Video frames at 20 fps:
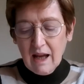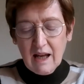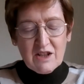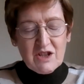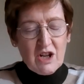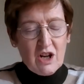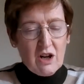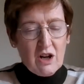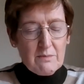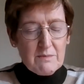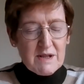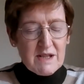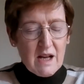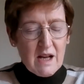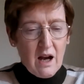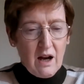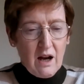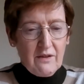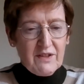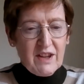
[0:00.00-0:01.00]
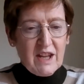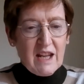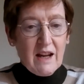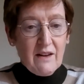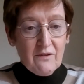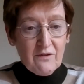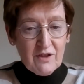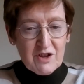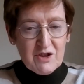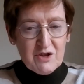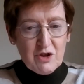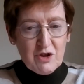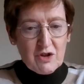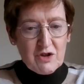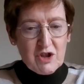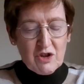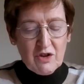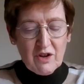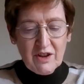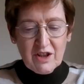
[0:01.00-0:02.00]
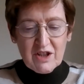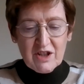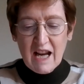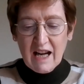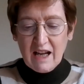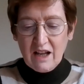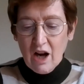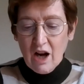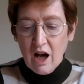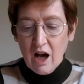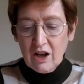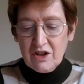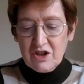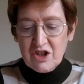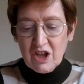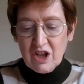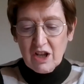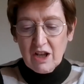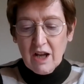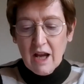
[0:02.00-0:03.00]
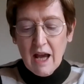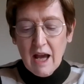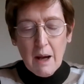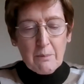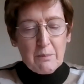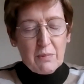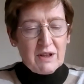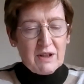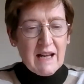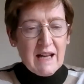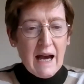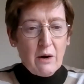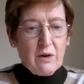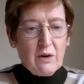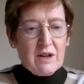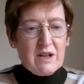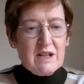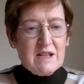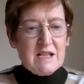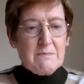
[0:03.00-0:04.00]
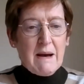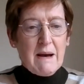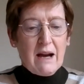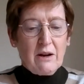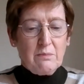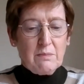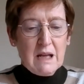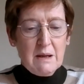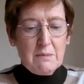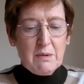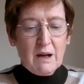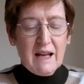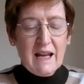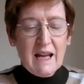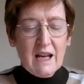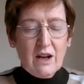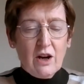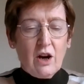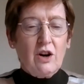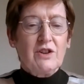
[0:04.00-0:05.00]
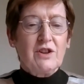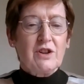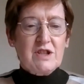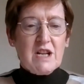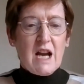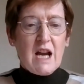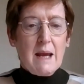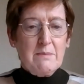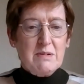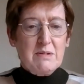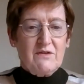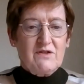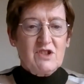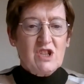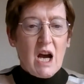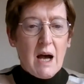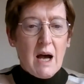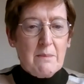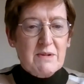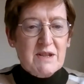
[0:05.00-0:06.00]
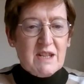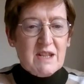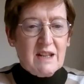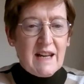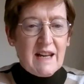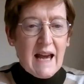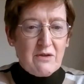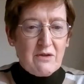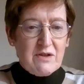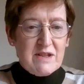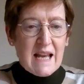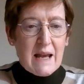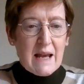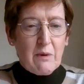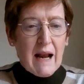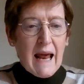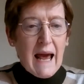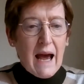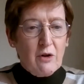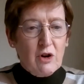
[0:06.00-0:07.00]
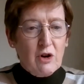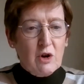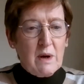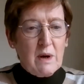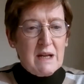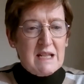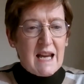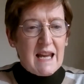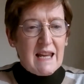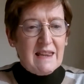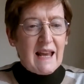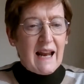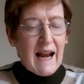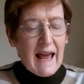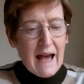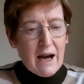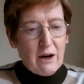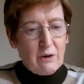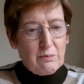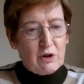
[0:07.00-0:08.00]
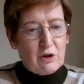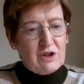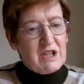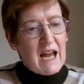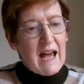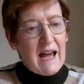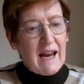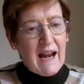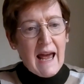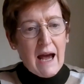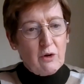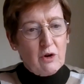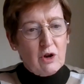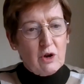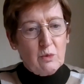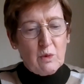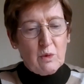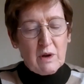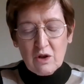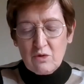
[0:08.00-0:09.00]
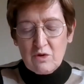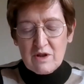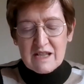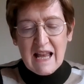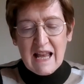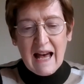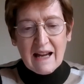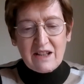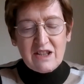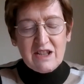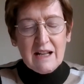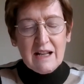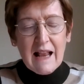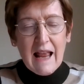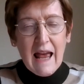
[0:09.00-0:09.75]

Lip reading: in terms of the infrastructure and the technology, but now it is about people in other types of jobs can now say, well, how can we take that output and how can we use that?